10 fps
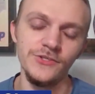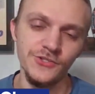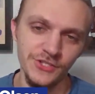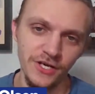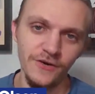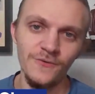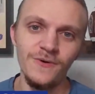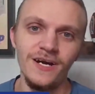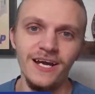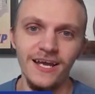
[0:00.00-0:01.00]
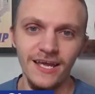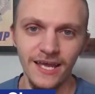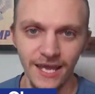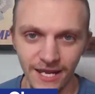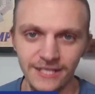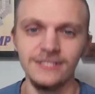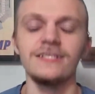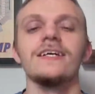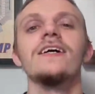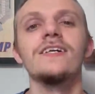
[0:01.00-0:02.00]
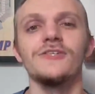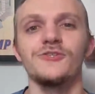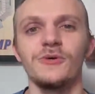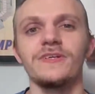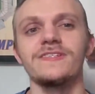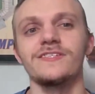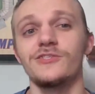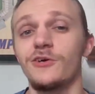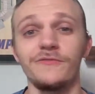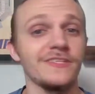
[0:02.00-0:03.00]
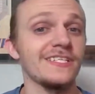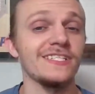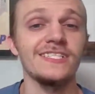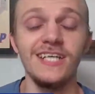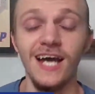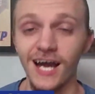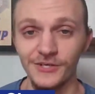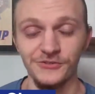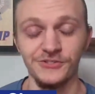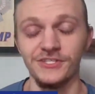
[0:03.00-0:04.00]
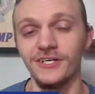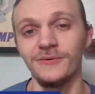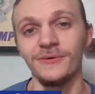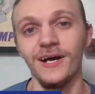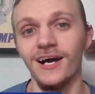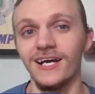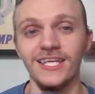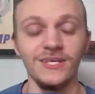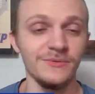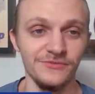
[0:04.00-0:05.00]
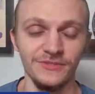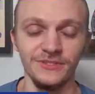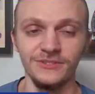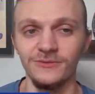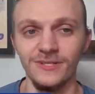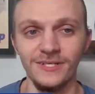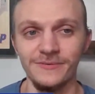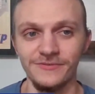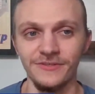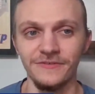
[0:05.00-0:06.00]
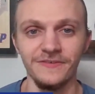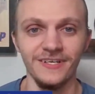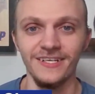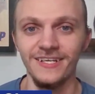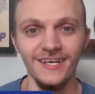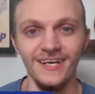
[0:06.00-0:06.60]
Joe Haden joins the show for the entire show. Uh, it was really cool. It was really fun.